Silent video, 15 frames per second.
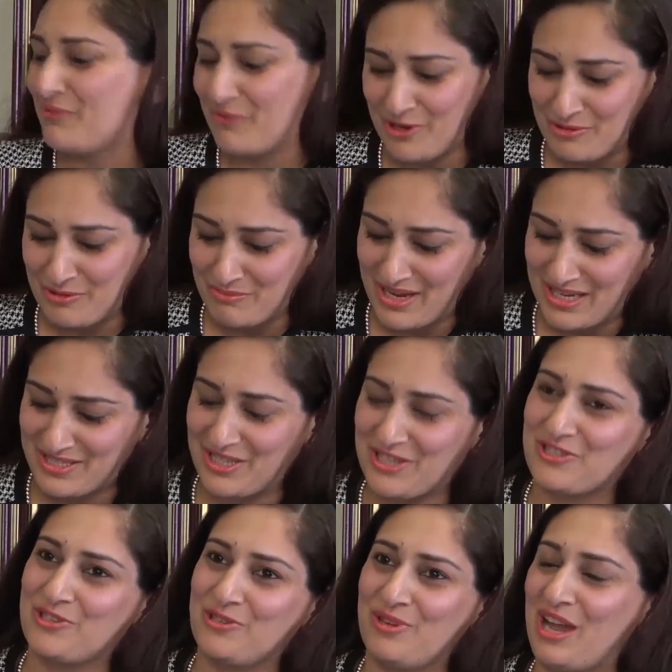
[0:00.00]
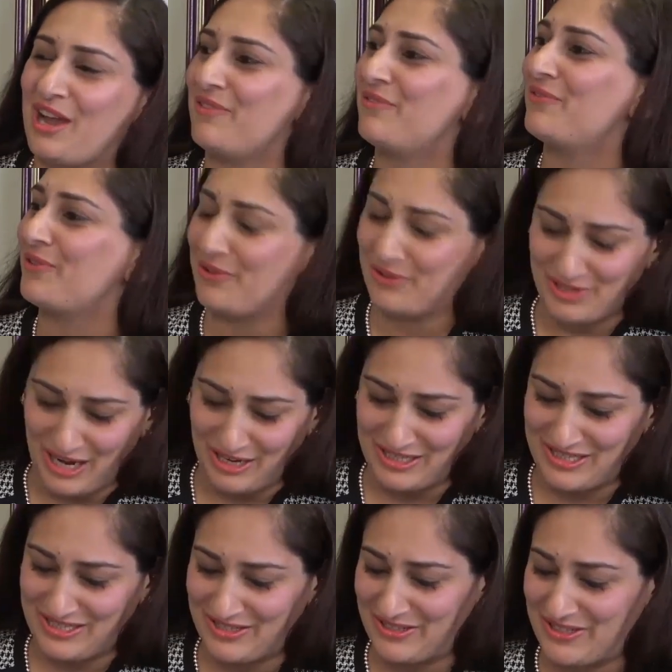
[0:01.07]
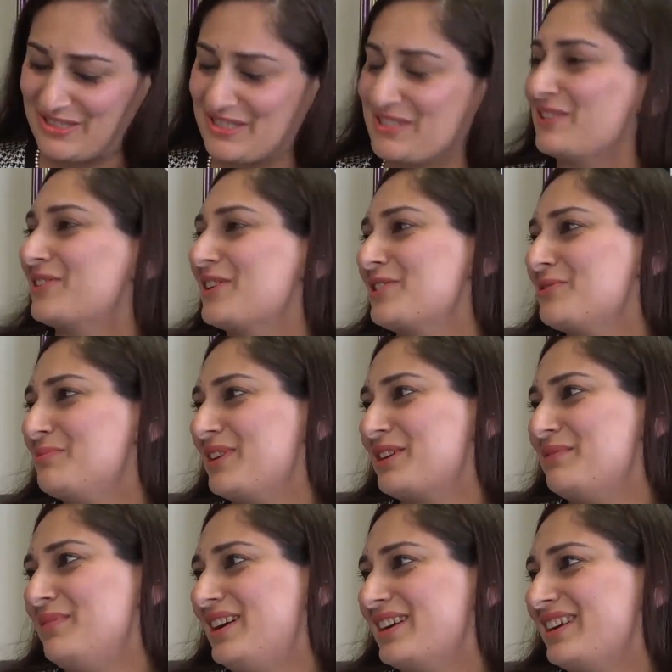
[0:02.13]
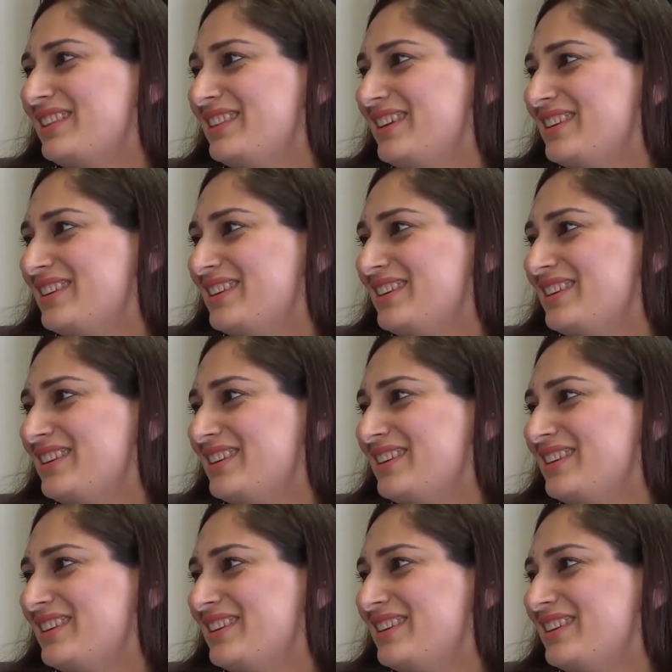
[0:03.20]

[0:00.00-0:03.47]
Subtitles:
What message do you have for youngsters looking to make a mark in the